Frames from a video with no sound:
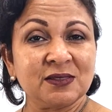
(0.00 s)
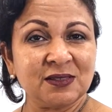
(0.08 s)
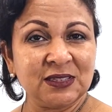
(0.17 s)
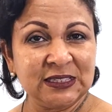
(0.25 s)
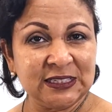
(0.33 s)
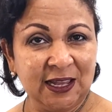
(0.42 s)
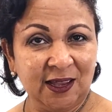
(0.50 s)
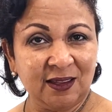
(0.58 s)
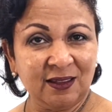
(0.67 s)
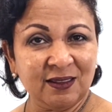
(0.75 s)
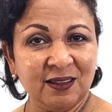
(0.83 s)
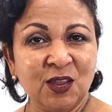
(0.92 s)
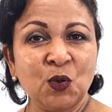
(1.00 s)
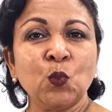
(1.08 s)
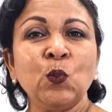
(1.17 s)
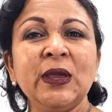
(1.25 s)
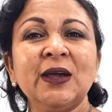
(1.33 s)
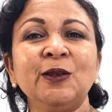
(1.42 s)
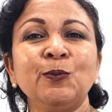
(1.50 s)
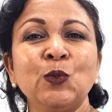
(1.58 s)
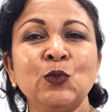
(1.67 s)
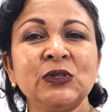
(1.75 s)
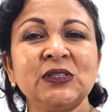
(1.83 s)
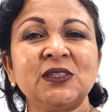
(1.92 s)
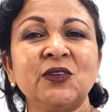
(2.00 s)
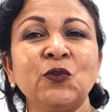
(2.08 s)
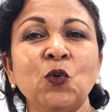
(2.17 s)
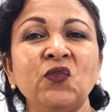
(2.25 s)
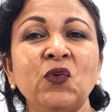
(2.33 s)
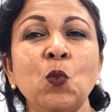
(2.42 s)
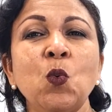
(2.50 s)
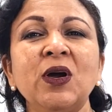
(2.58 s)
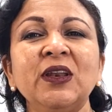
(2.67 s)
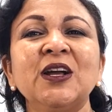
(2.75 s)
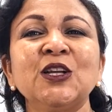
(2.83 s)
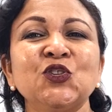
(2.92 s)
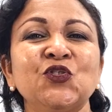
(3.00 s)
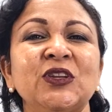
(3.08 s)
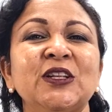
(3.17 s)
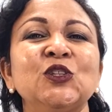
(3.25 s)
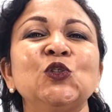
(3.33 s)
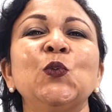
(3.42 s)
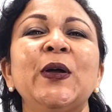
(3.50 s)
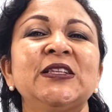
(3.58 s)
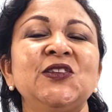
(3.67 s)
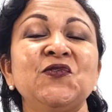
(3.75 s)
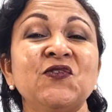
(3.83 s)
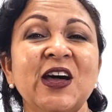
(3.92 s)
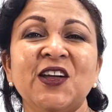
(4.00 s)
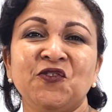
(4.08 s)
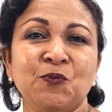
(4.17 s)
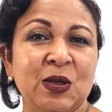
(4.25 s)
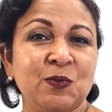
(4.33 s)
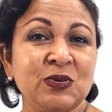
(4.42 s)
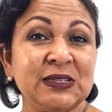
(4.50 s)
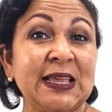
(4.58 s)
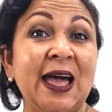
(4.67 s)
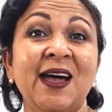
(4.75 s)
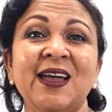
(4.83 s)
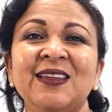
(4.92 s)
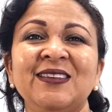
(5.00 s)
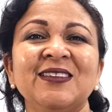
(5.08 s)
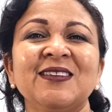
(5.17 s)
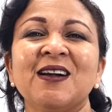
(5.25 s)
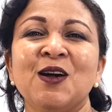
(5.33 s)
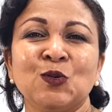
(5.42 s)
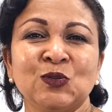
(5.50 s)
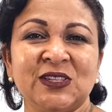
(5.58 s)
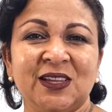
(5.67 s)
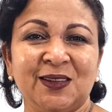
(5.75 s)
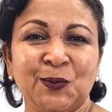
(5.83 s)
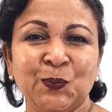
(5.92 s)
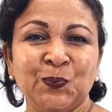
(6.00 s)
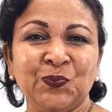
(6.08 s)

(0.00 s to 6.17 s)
Today, we can boast of over one hundred twenty-five members and counting.